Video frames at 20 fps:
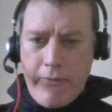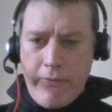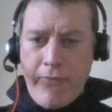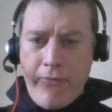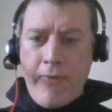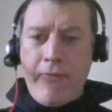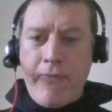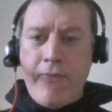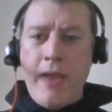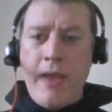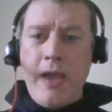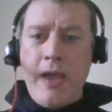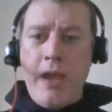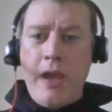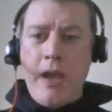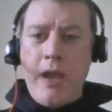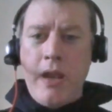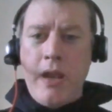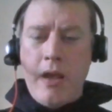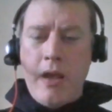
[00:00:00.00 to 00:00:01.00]

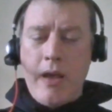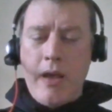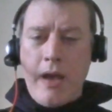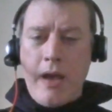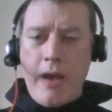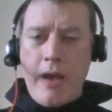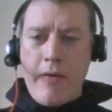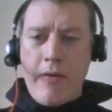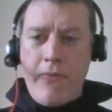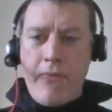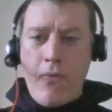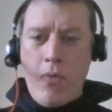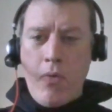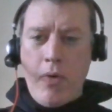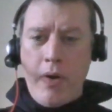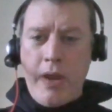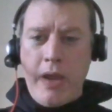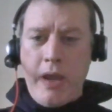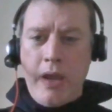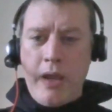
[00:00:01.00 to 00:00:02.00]

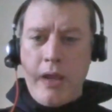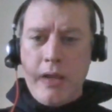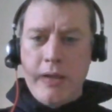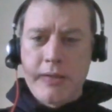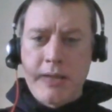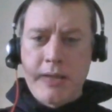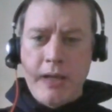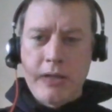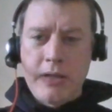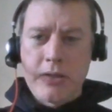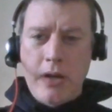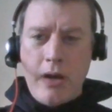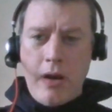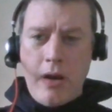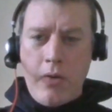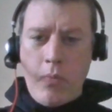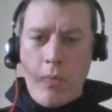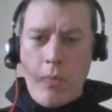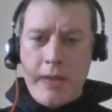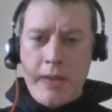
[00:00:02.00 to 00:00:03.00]
£15.46
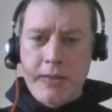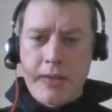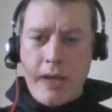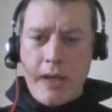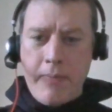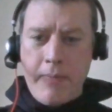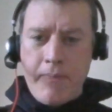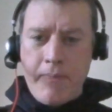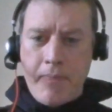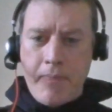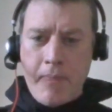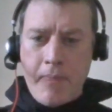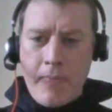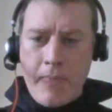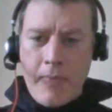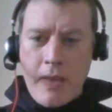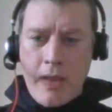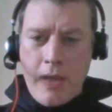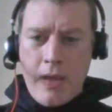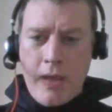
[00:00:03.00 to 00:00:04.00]
on Wednesday,
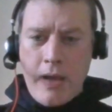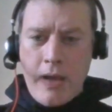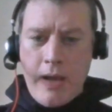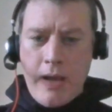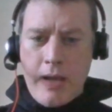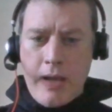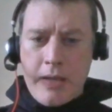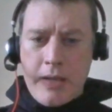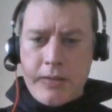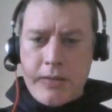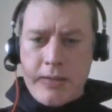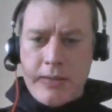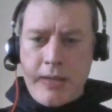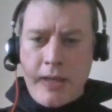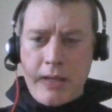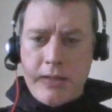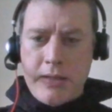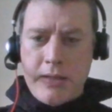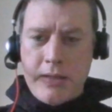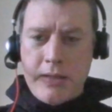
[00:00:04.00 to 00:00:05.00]

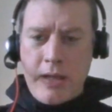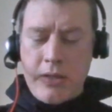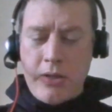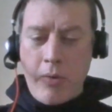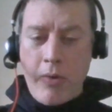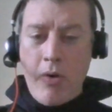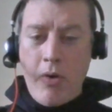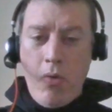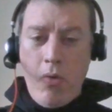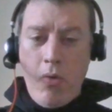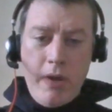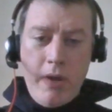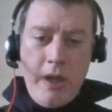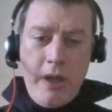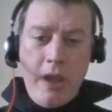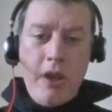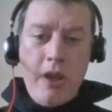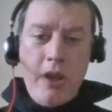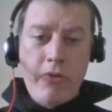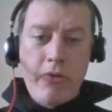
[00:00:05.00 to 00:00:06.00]
16. So
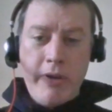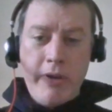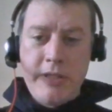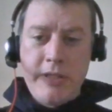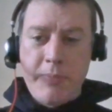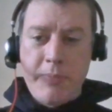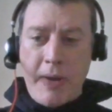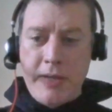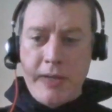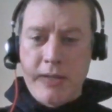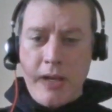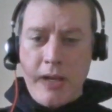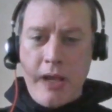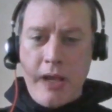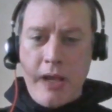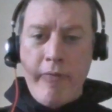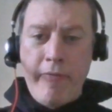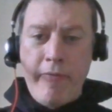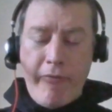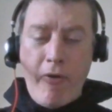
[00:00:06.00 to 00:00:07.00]
it increases basically.
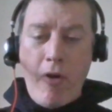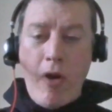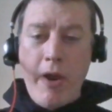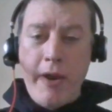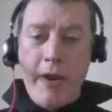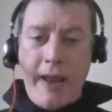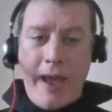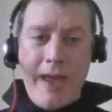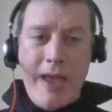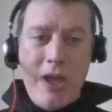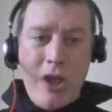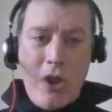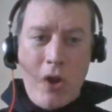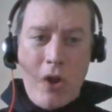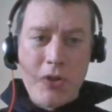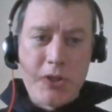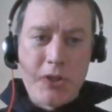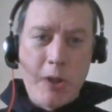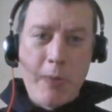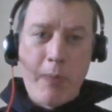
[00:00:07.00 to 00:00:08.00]
And on Friday, it
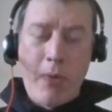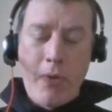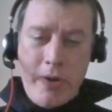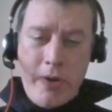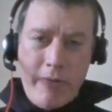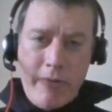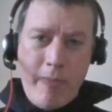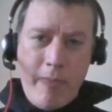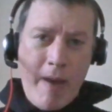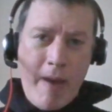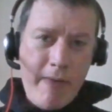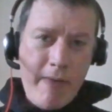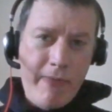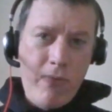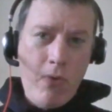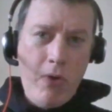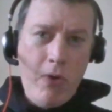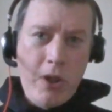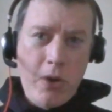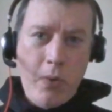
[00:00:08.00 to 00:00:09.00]
got to the point of about
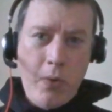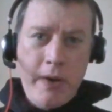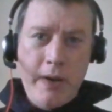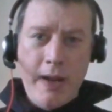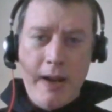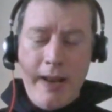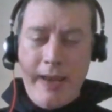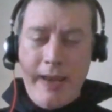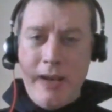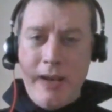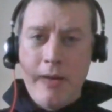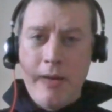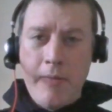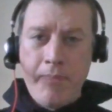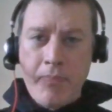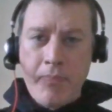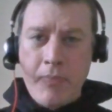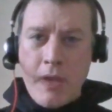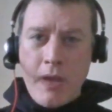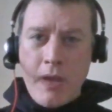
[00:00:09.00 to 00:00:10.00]
40 quid a lead,
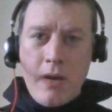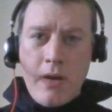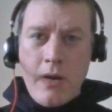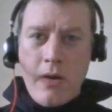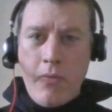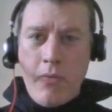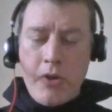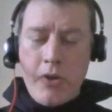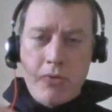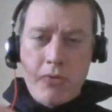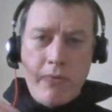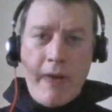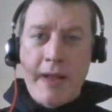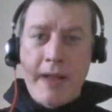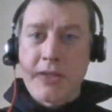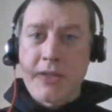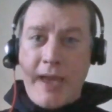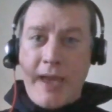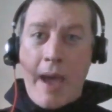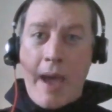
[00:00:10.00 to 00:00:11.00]
which we've
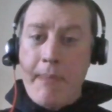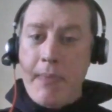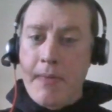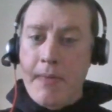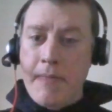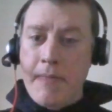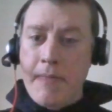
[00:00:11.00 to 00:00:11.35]
had to cap.